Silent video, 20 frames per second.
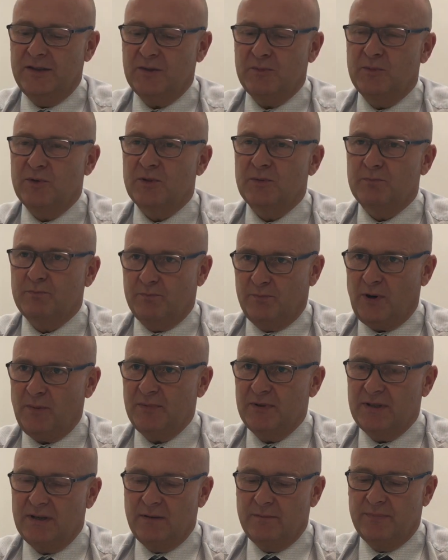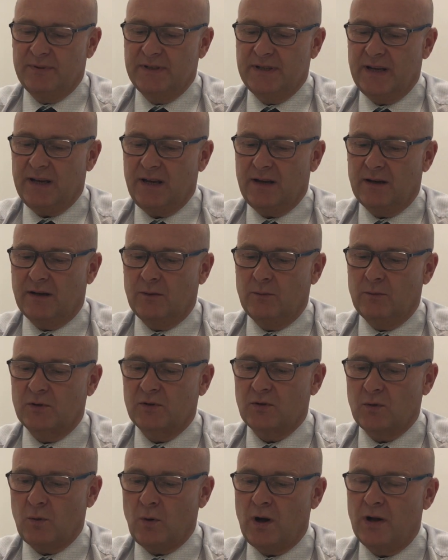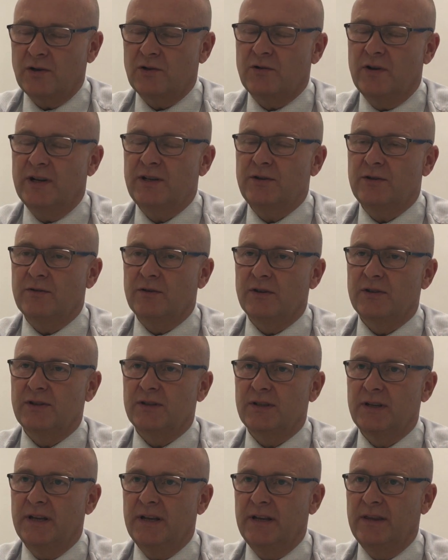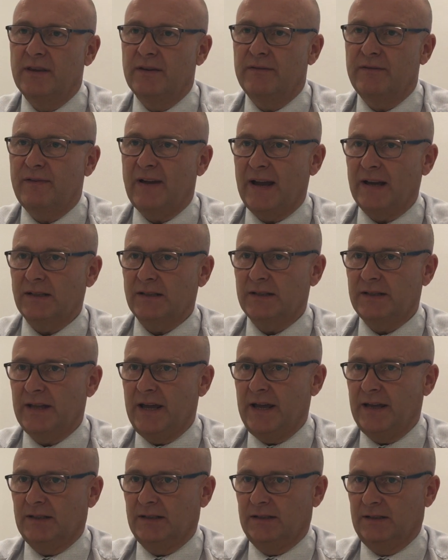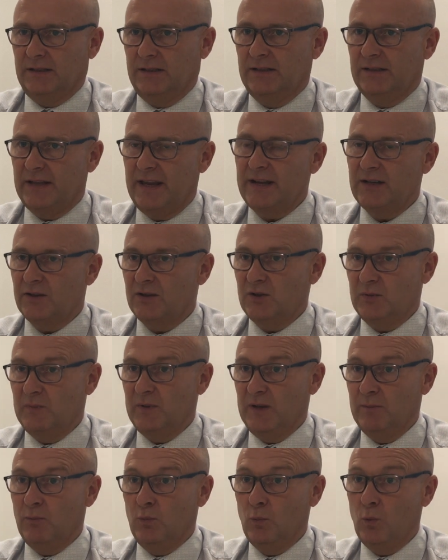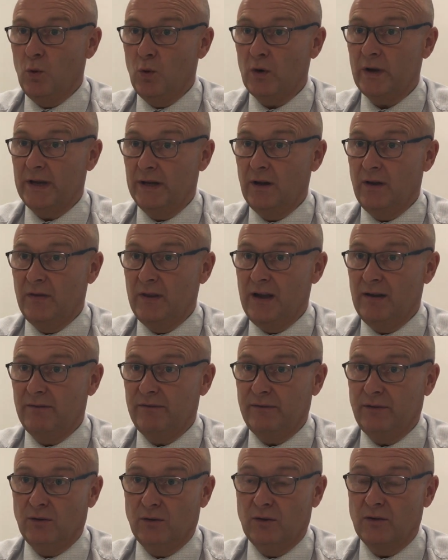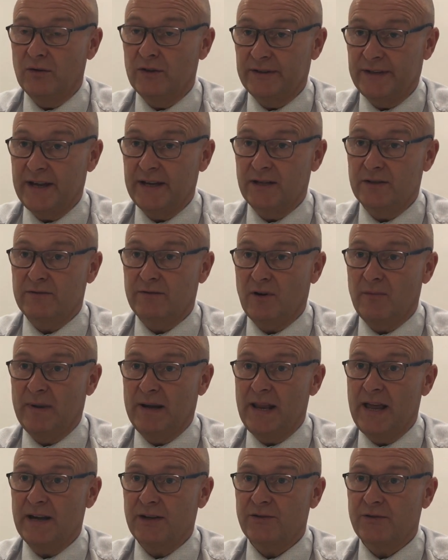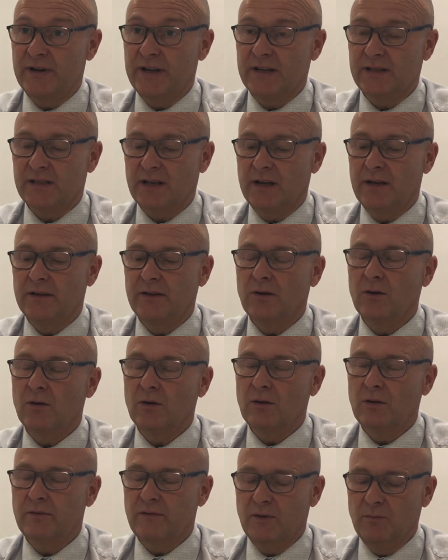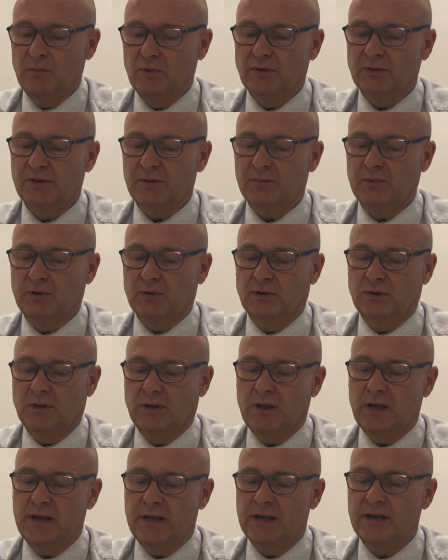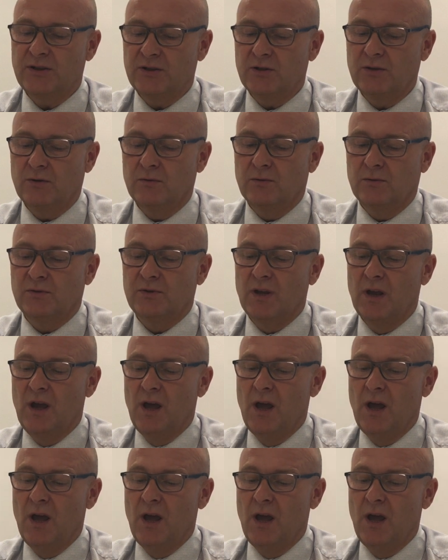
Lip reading: this property in particular was quite treacherous in the fact that the danger to people walking on that floor, the danger from electrics, and all of the multiple issues